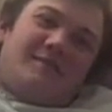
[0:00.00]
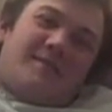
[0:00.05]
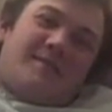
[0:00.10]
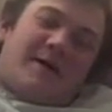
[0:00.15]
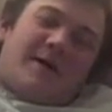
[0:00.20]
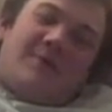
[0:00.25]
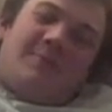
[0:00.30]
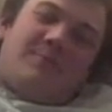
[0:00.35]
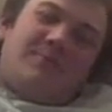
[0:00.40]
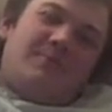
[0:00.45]

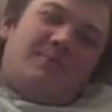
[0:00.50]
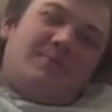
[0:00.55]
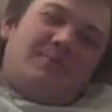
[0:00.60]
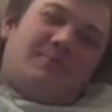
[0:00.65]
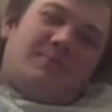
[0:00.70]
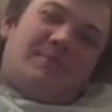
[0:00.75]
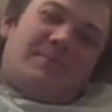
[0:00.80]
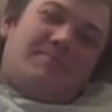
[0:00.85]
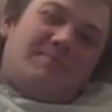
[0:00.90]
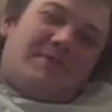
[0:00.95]
I wouldn't
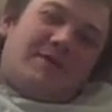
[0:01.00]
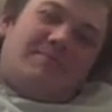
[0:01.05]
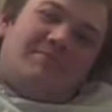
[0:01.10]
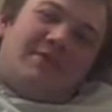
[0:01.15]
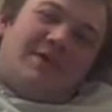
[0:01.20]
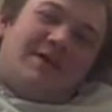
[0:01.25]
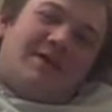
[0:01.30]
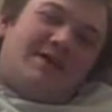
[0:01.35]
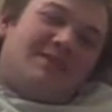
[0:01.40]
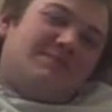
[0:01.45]
rip my
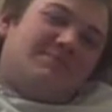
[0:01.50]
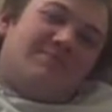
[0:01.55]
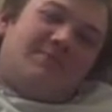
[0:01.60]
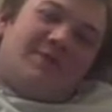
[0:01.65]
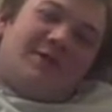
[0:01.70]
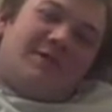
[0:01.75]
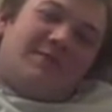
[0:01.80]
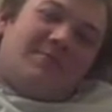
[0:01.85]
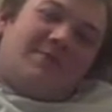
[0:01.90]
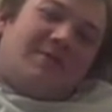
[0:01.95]
pants
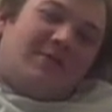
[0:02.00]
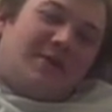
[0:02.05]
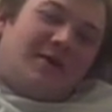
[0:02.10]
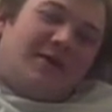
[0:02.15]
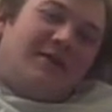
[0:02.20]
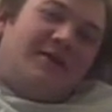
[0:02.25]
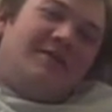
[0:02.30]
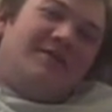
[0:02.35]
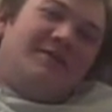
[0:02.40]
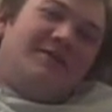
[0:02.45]
putting them
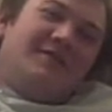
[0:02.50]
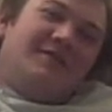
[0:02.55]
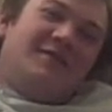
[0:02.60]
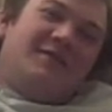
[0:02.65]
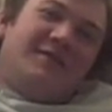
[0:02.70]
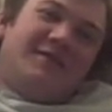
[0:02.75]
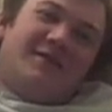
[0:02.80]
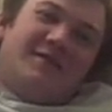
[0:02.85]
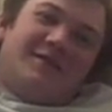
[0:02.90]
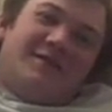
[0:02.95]
on.
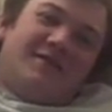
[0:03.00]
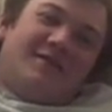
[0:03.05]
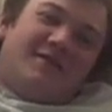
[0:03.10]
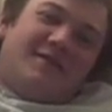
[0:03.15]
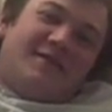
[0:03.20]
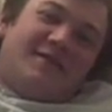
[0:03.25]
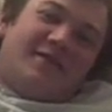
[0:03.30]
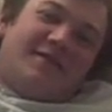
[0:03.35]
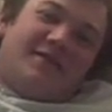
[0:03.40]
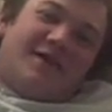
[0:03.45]

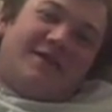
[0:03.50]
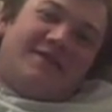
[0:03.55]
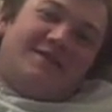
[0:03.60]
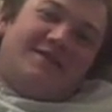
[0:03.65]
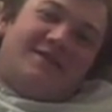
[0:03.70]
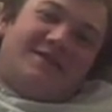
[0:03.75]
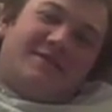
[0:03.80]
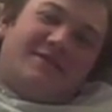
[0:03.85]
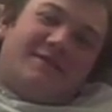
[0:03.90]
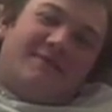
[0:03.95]
That's
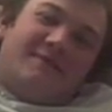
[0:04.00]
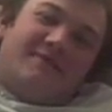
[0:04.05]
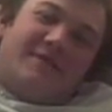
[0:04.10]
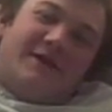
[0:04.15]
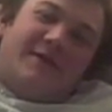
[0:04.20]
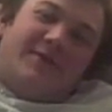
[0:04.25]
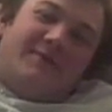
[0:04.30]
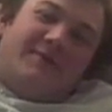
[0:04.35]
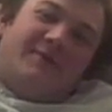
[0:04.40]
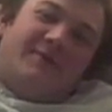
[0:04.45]
the
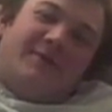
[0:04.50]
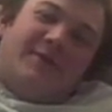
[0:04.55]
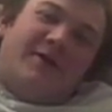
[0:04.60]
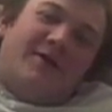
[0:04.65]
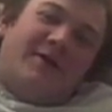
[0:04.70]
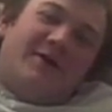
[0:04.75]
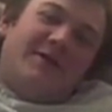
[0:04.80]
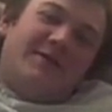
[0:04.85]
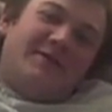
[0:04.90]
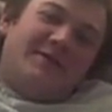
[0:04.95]
fatal
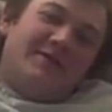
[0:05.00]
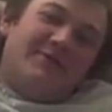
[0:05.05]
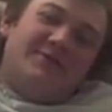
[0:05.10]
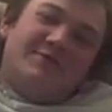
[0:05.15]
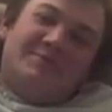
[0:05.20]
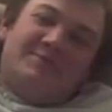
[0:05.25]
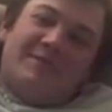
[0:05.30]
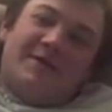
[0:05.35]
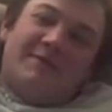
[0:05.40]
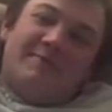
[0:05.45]
flaw of the
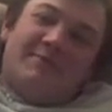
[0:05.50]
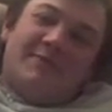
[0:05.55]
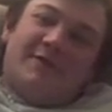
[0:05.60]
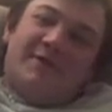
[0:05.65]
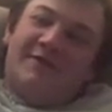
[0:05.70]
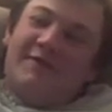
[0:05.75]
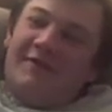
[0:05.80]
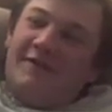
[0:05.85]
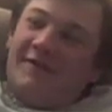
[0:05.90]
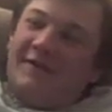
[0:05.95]
newspaper.
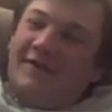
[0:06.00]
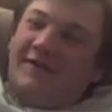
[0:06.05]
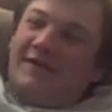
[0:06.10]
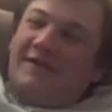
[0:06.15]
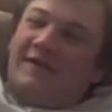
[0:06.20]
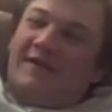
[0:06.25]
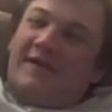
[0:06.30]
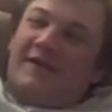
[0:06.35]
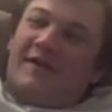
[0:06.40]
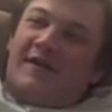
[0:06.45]

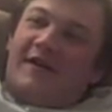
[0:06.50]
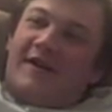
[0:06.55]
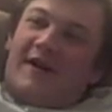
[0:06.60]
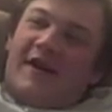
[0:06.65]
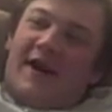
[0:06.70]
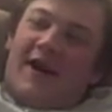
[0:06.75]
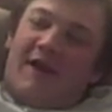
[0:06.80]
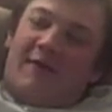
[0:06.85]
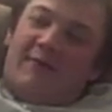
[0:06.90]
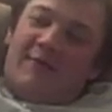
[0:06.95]

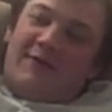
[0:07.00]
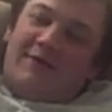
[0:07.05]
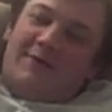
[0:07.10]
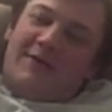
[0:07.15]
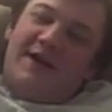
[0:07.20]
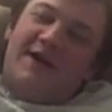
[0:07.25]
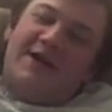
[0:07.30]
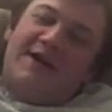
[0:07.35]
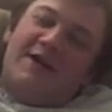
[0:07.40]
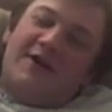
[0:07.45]
How are you
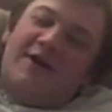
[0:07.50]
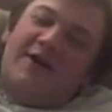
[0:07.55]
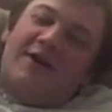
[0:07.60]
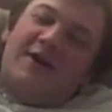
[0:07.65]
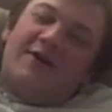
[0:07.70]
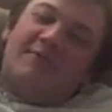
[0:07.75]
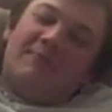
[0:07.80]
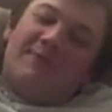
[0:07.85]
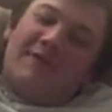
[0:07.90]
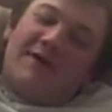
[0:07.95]
getting
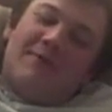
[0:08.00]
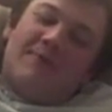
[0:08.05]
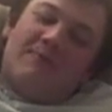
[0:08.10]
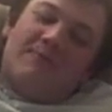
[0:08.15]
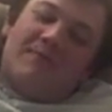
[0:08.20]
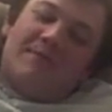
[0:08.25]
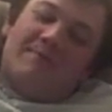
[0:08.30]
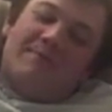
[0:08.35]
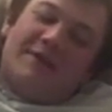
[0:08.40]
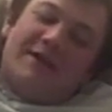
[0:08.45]
on without
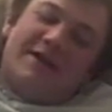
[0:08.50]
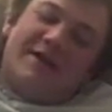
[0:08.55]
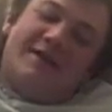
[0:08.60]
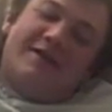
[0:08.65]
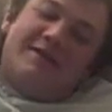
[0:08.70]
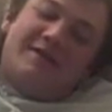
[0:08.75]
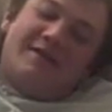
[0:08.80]
ripping it?